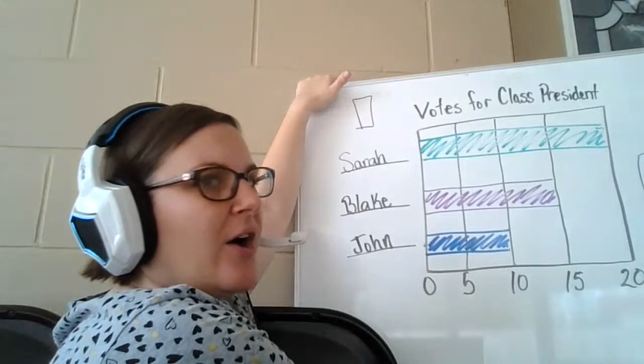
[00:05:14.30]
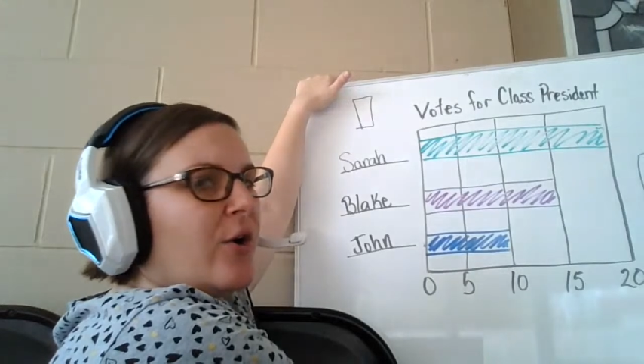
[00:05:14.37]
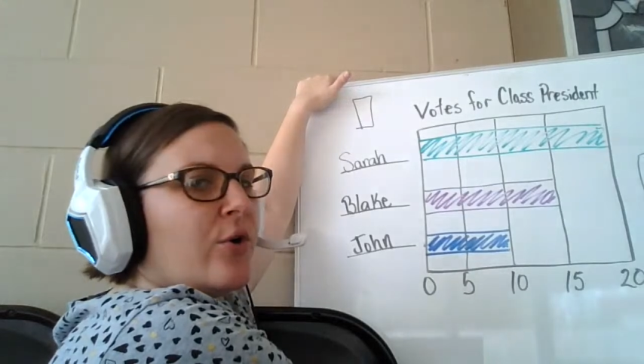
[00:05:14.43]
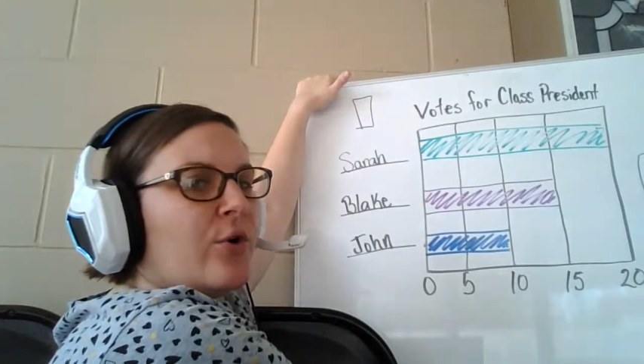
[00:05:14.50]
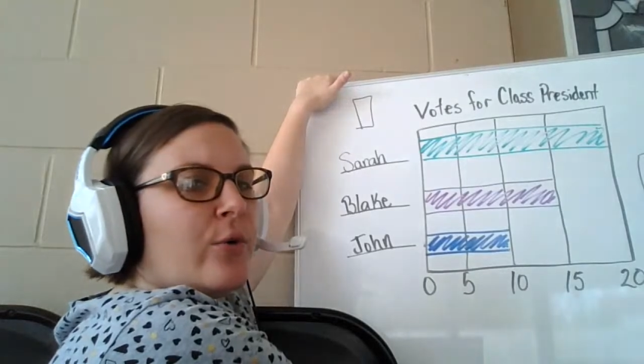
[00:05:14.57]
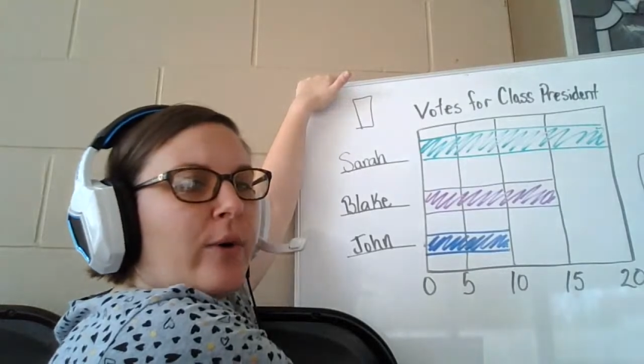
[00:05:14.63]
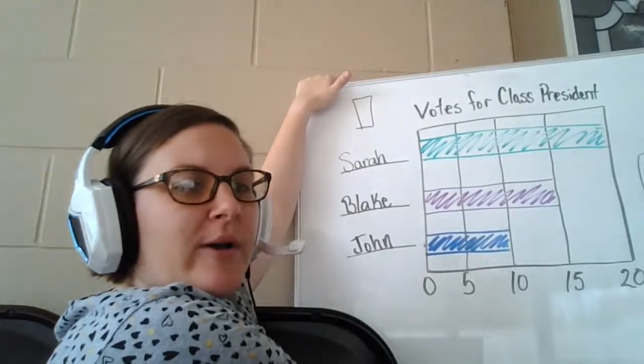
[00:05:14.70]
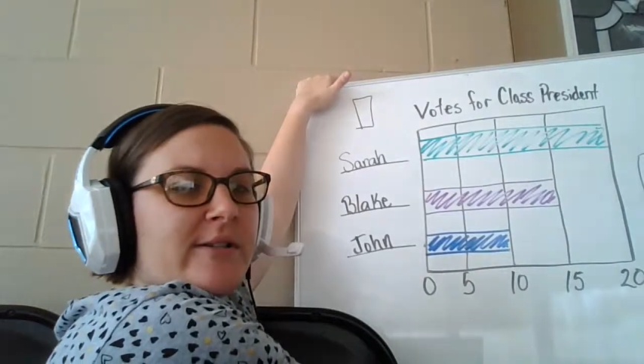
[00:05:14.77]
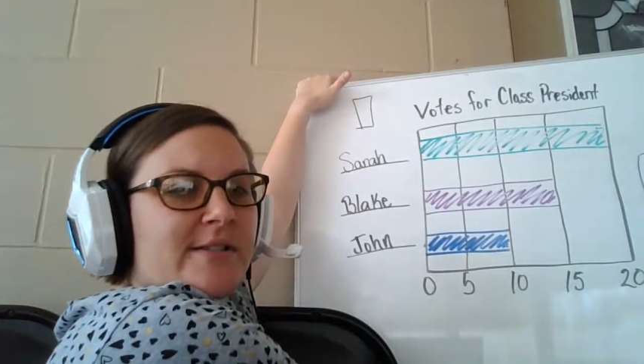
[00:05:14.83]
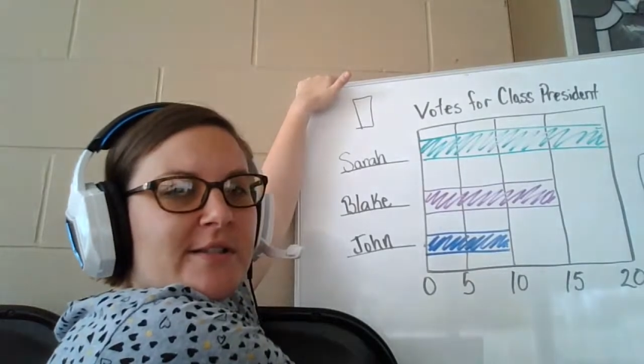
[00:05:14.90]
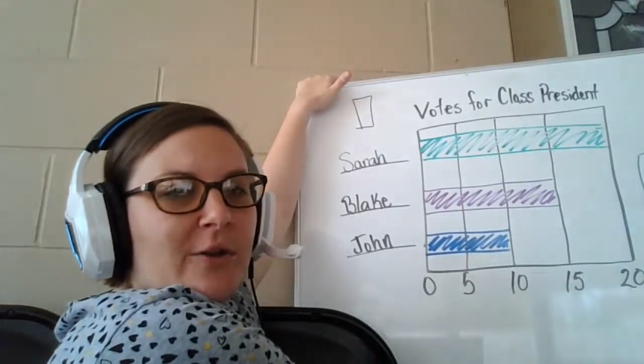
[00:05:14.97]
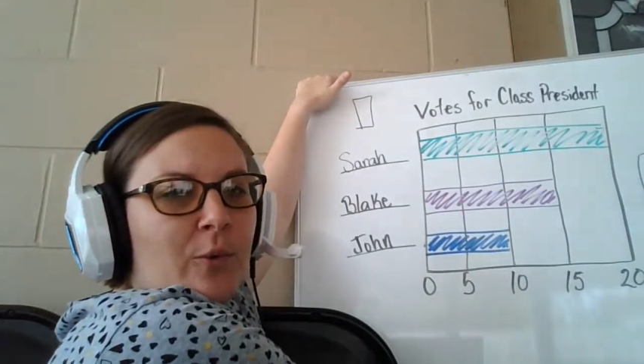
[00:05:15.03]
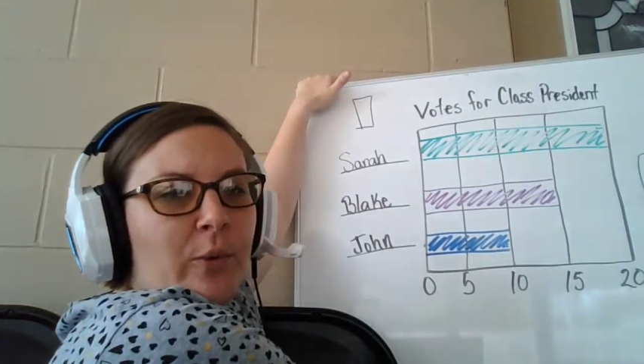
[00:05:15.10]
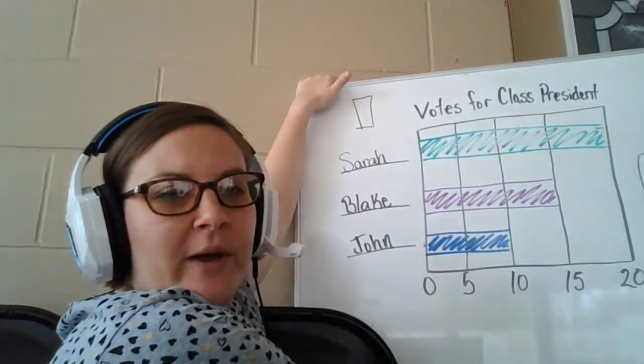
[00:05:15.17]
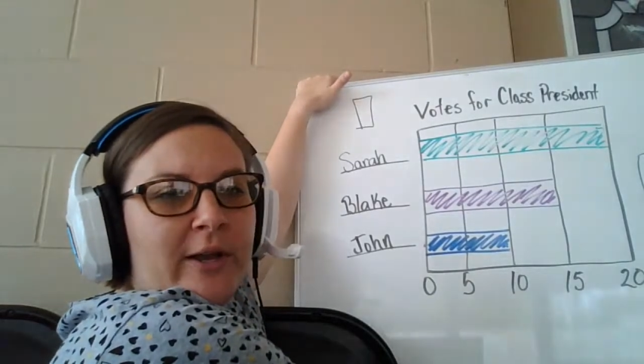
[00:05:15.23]
who was
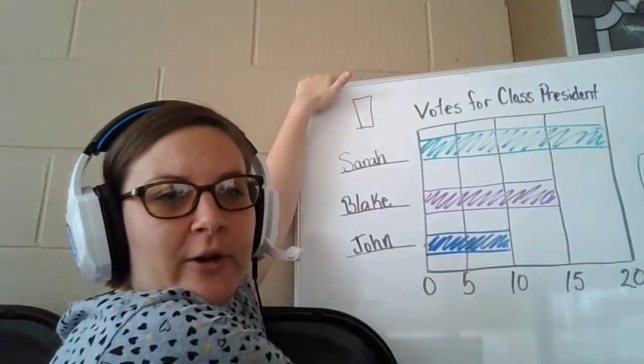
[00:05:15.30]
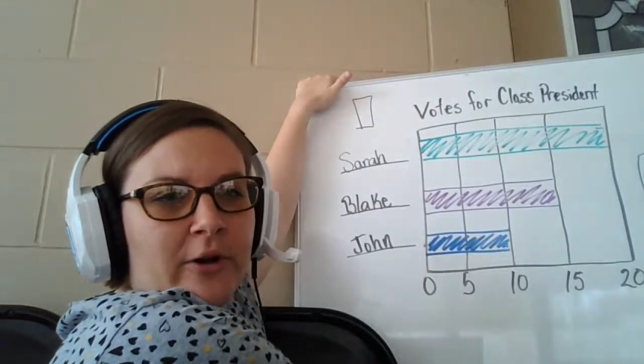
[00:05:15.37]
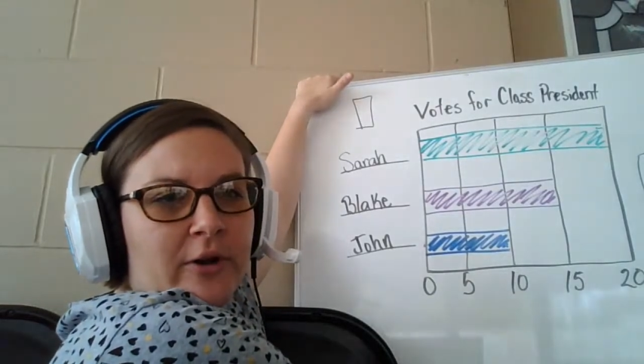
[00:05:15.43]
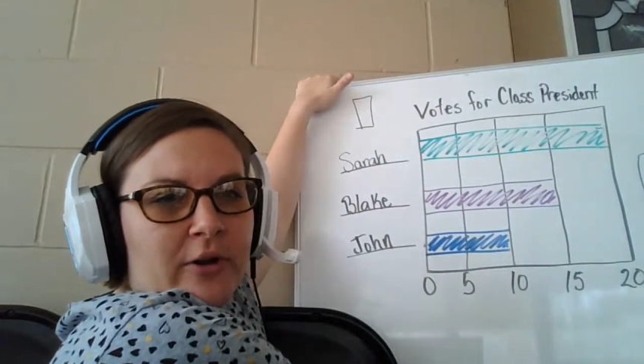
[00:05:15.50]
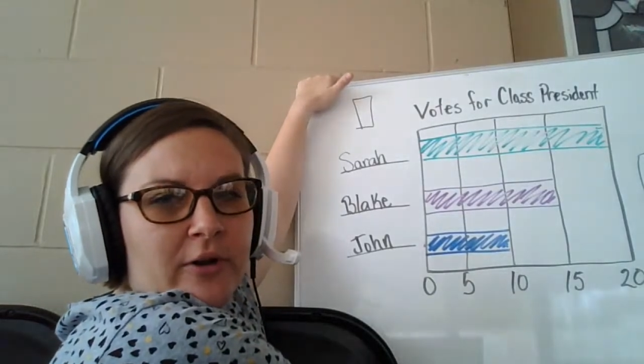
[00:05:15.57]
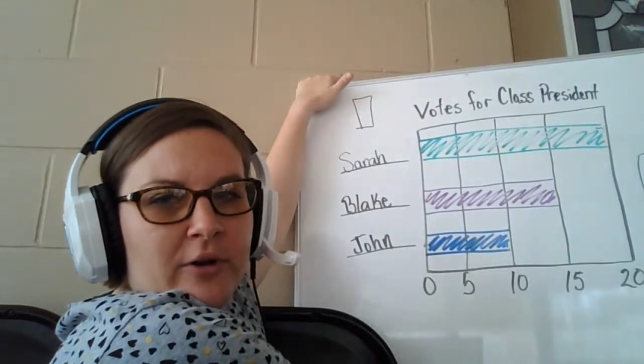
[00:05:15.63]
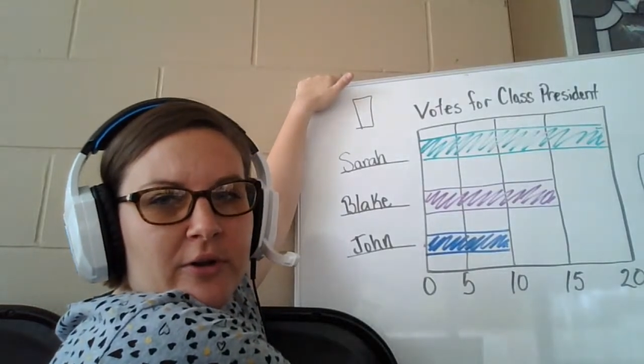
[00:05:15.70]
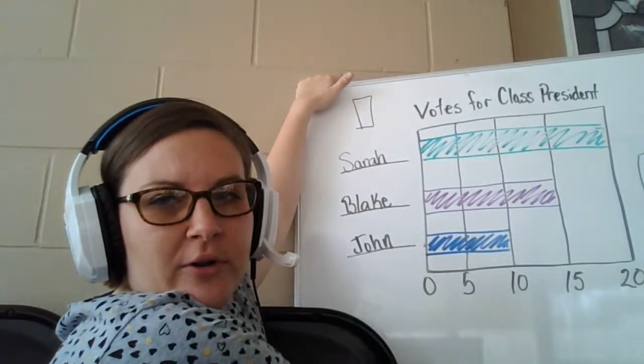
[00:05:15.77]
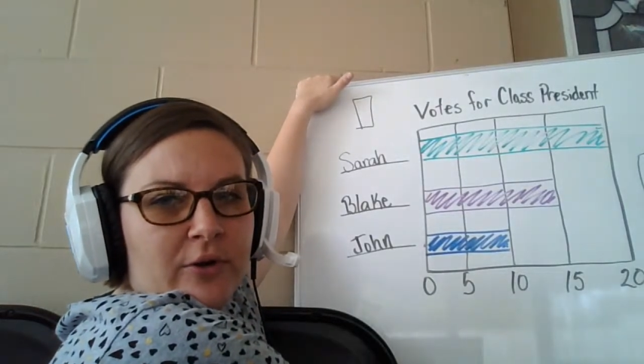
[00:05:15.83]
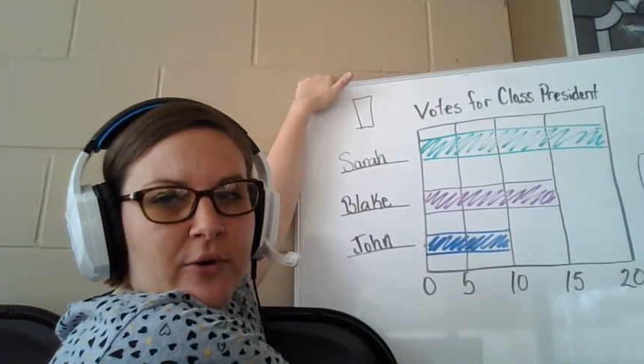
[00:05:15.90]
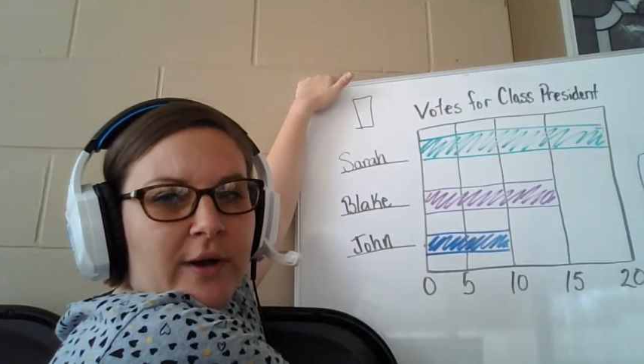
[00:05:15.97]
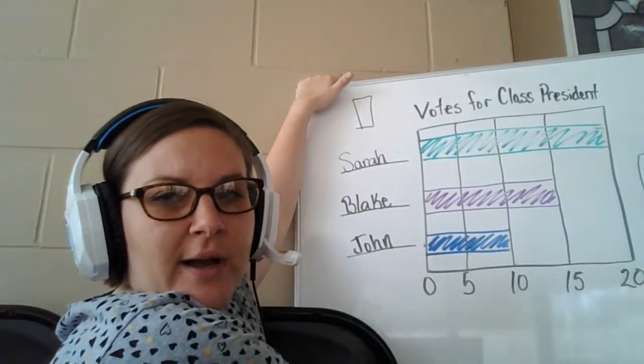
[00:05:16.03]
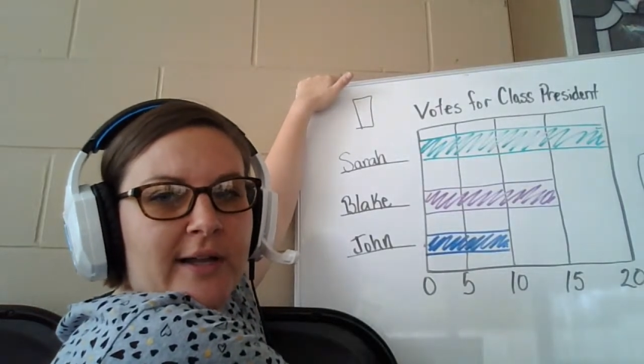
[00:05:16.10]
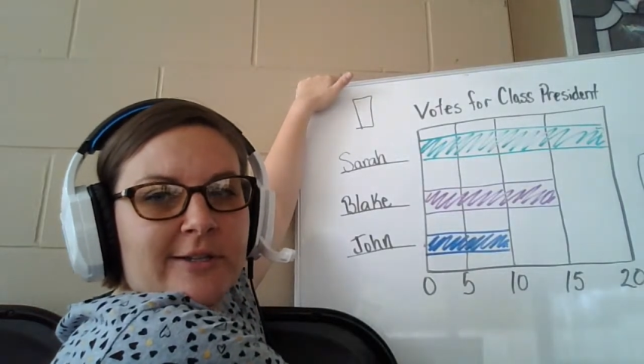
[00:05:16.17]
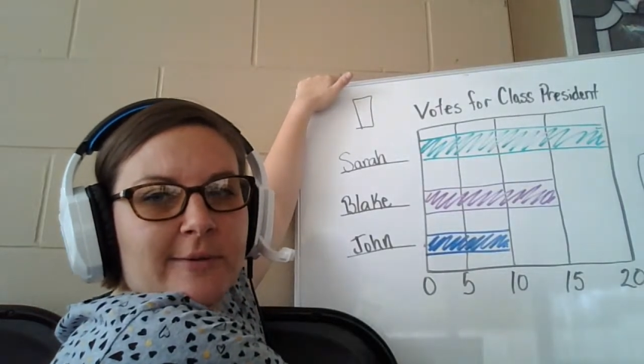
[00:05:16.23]
the winner, who
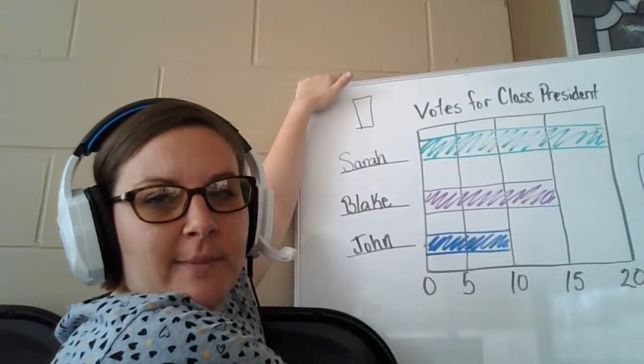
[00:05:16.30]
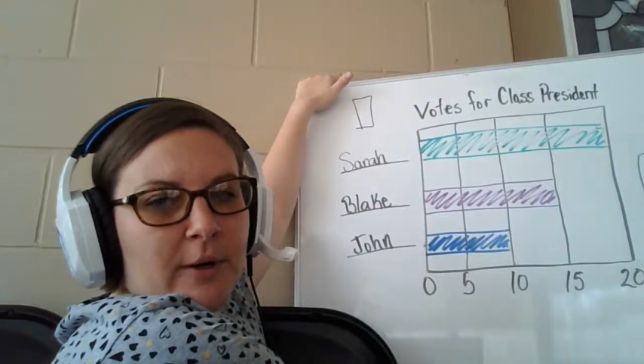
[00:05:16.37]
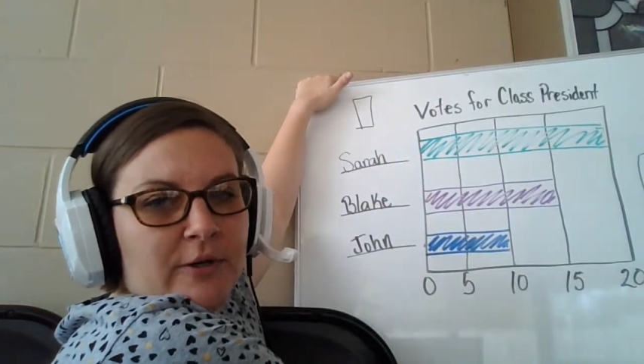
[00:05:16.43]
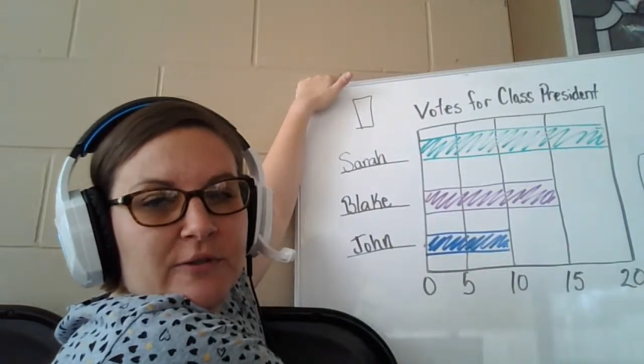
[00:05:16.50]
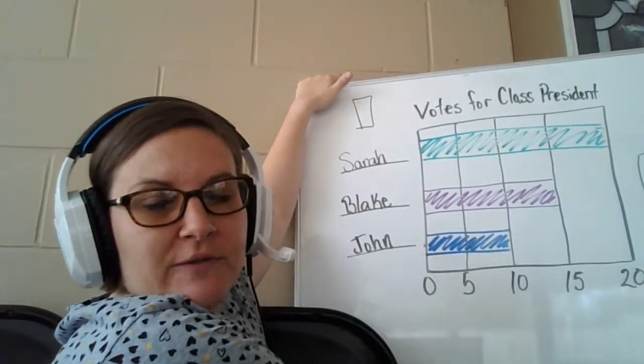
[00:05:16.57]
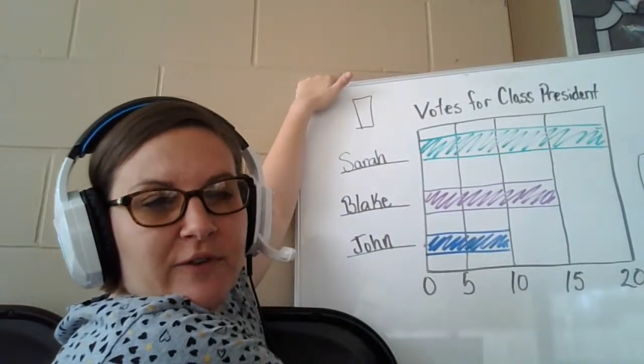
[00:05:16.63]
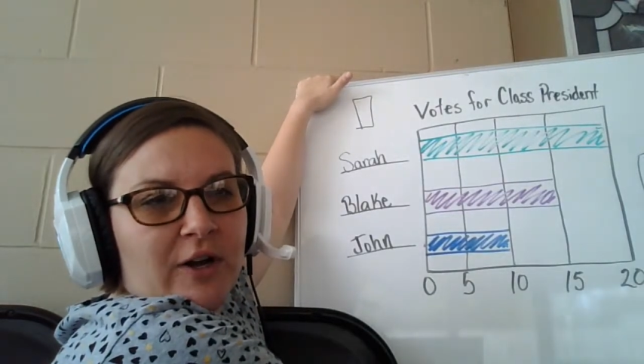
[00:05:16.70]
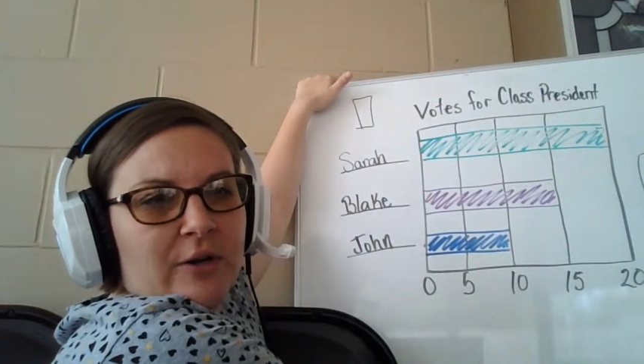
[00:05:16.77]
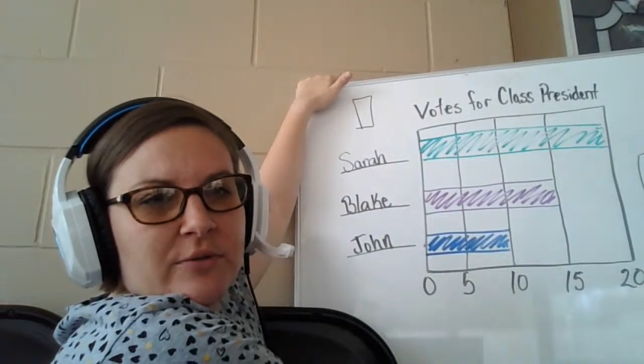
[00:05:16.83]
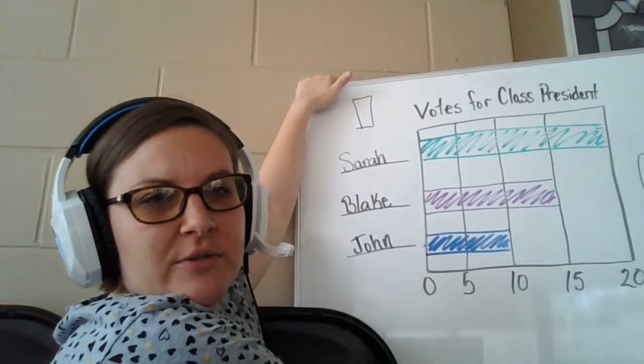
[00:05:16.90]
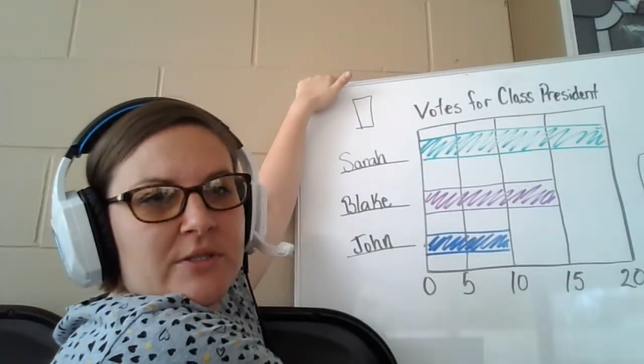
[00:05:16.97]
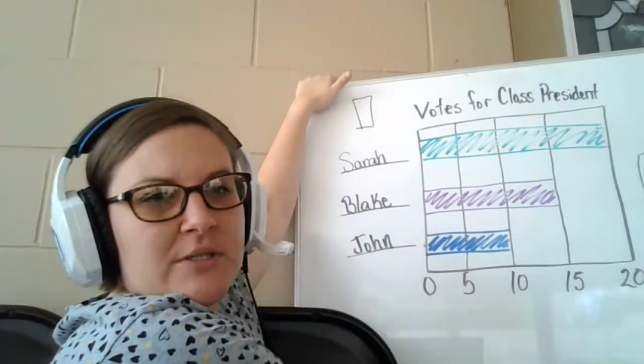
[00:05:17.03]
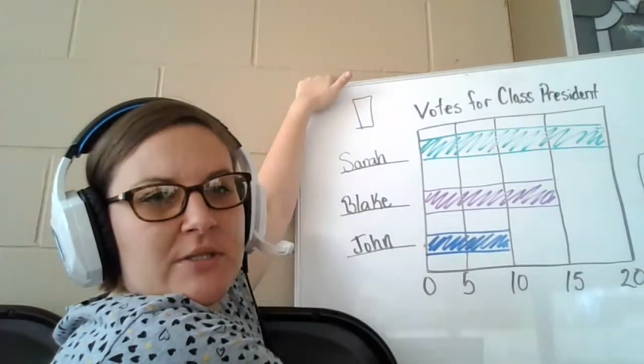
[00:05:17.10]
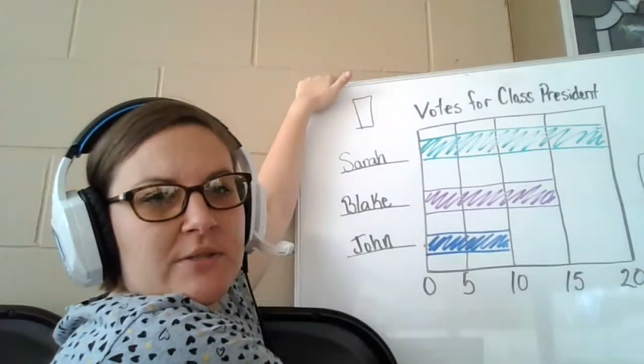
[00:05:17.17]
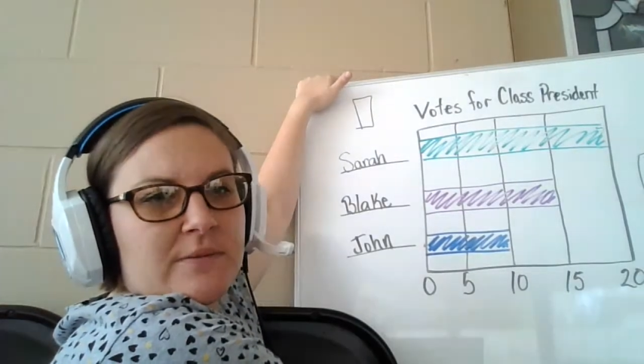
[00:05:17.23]
got the most votes.